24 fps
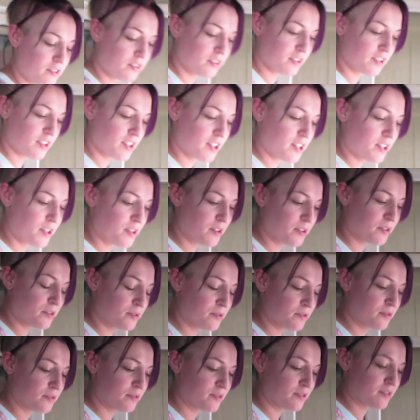No.
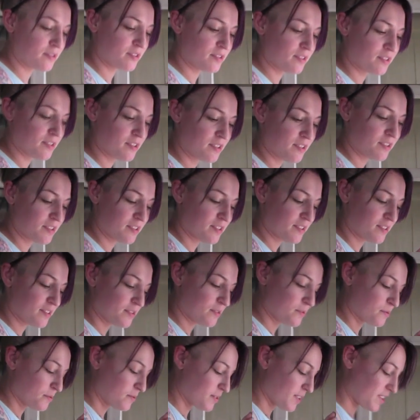
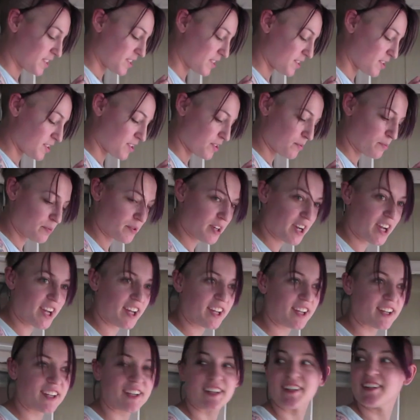What did she
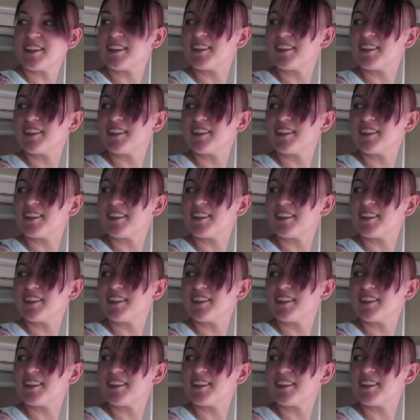break?